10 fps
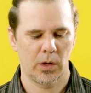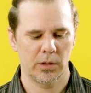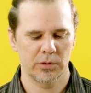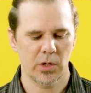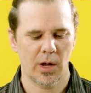
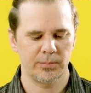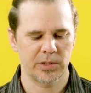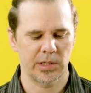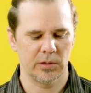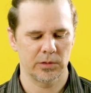on top
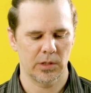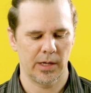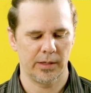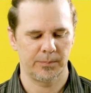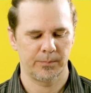sounds
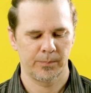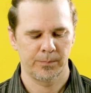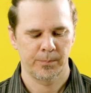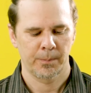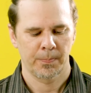like.
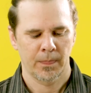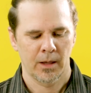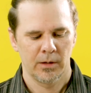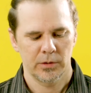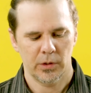
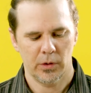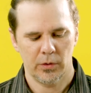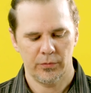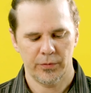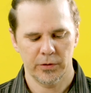
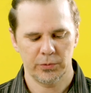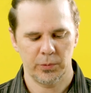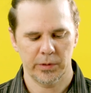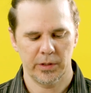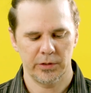So first
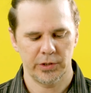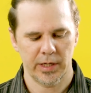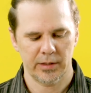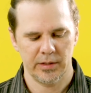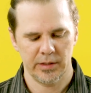we're gonna
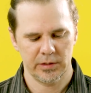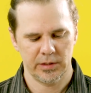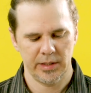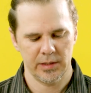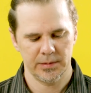check this
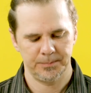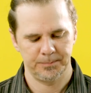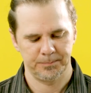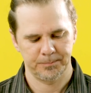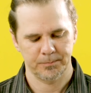here
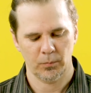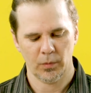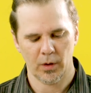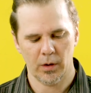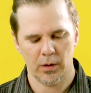
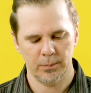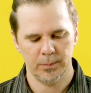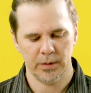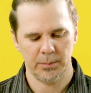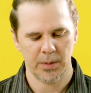
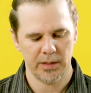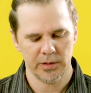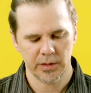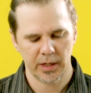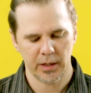by
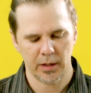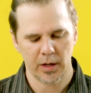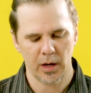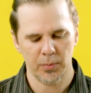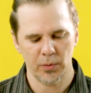saying a
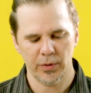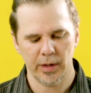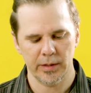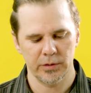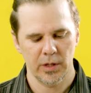couple
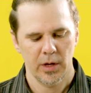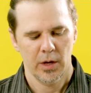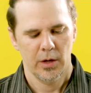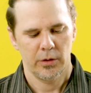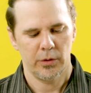things.
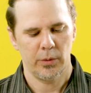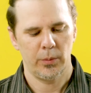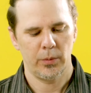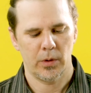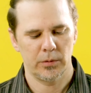
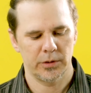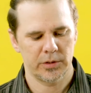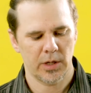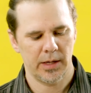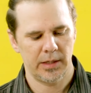On the
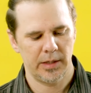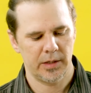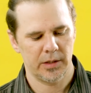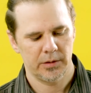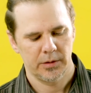side
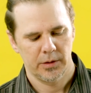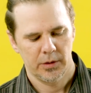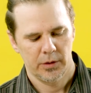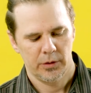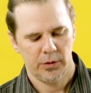here,
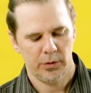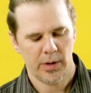you